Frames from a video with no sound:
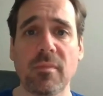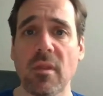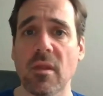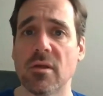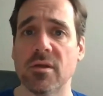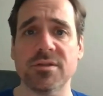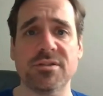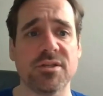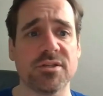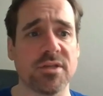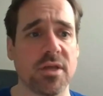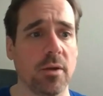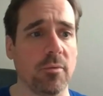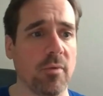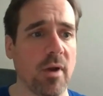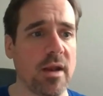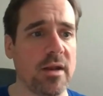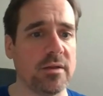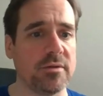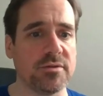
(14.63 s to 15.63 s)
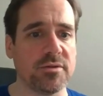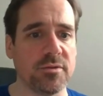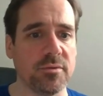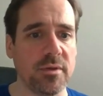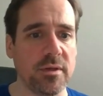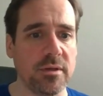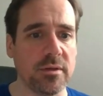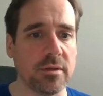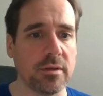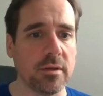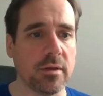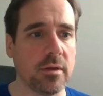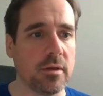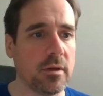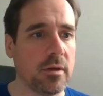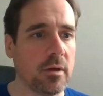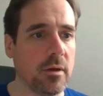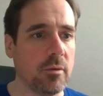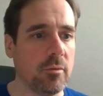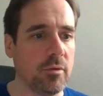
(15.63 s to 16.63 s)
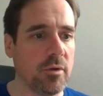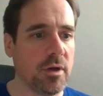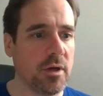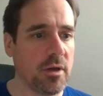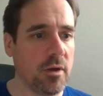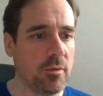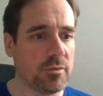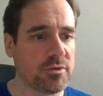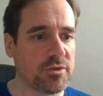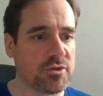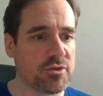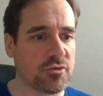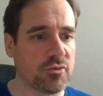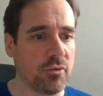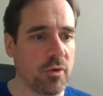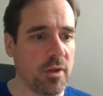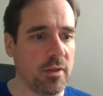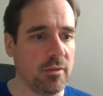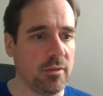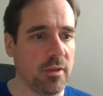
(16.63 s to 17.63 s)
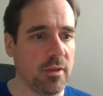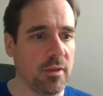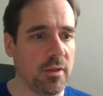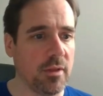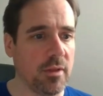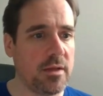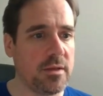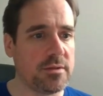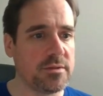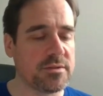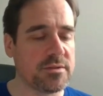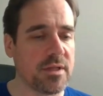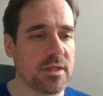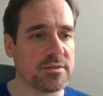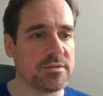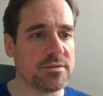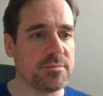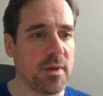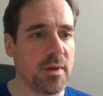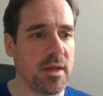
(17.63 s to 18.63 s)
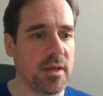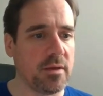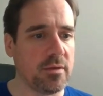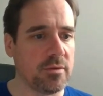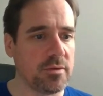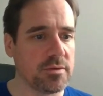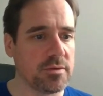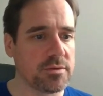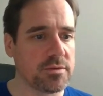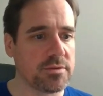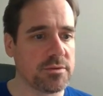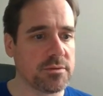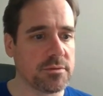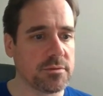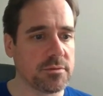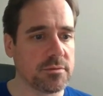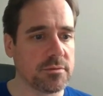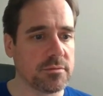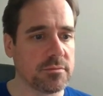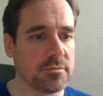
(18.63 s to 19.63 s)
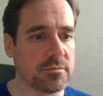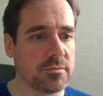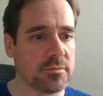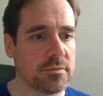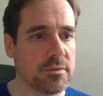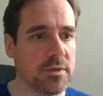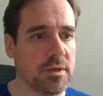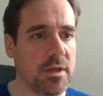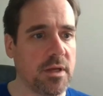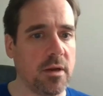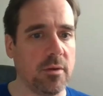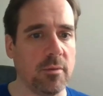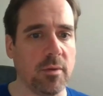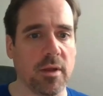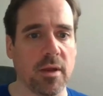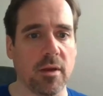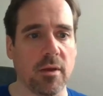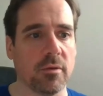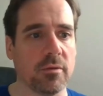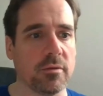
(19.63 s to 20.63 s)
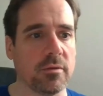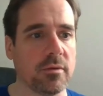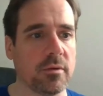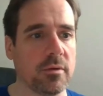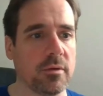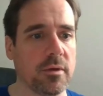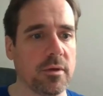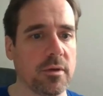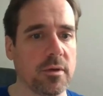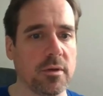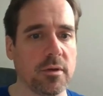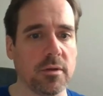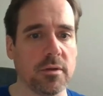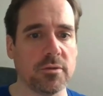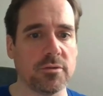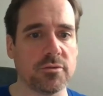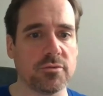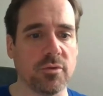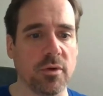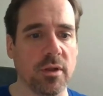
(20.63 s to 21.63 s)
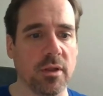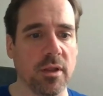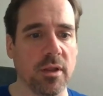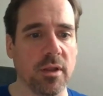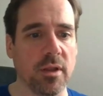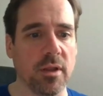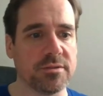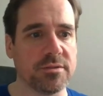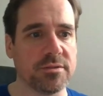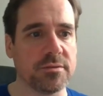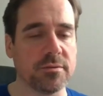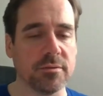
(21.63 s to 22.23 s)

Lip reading: Let's just get right into it. We're going to go with Detroit Lions. That's the Bengals. There we go. Detroit Lions.